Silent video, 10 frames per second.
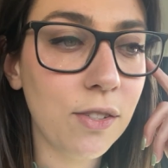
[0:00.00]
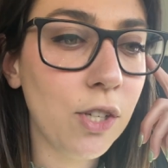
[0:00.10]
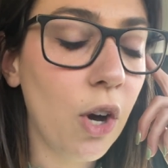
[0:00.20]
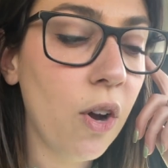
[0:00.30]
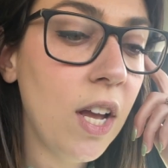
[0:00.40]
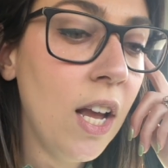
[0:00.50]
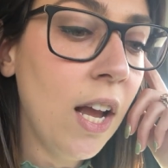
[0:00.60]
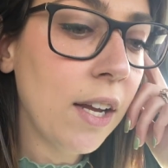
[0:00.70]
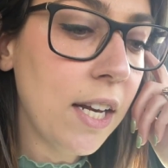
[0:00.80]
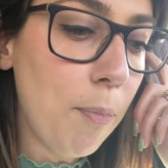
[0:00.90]
So
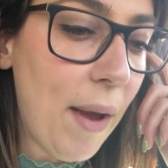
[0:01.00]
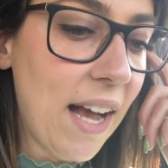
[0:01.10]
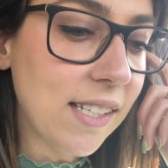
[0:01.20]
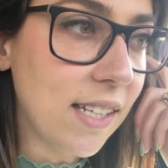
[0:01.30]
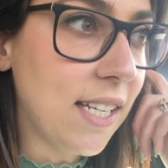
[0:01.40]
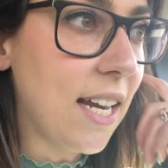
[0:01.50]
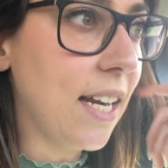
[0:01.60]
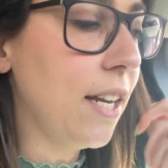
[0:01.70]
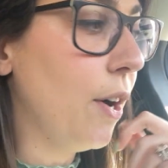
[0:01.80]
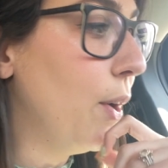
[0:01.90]
I'm going to pass on
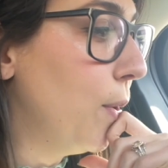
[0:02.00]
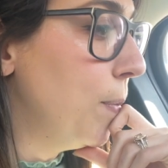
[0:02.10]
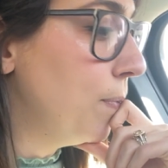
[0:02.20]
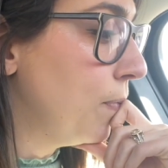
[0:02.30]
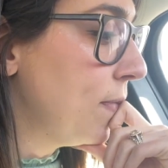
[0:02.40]
taking it home.